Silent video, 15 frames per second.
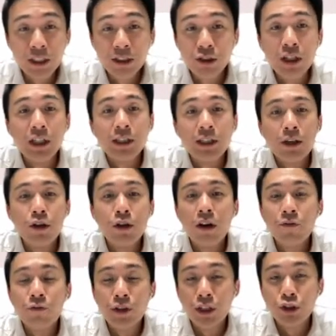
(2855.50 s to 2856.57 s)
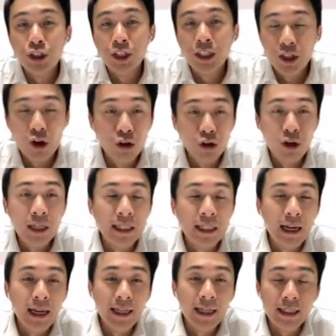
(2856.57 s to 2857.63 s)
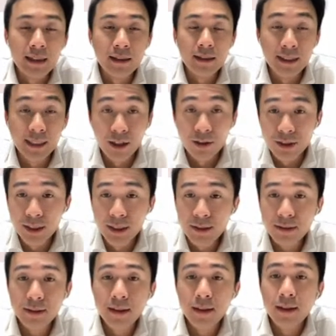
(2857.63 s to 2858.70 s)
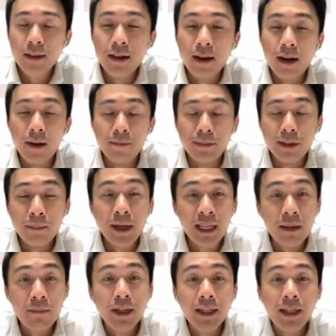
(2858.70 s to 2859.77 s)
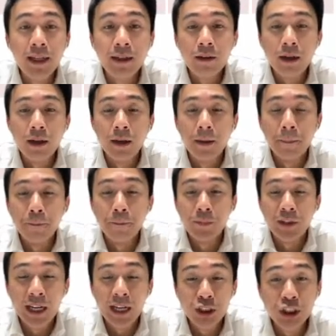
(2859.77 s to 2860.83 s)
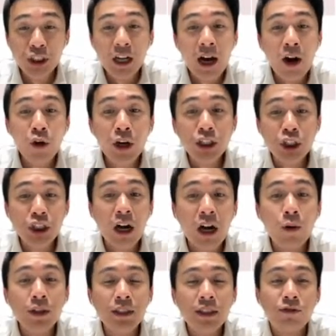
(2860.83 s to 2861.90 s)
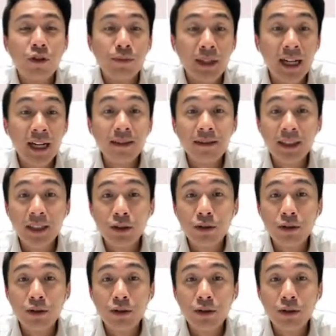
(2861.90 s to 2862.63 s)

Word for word: things you need to take note of when you're trading the Hong Kong underlying DLCs. Um, the market making, um, the exchange Hong Kong exchange hours is from 9.30